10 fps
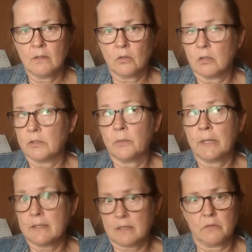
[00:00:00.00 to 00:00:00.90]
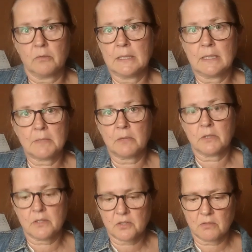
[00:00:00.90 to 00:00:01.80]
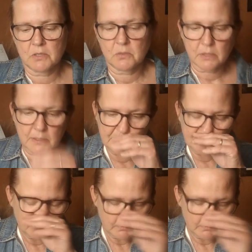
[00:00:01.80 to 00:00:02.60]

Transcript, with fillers: or U S government, I'm not really sure which one,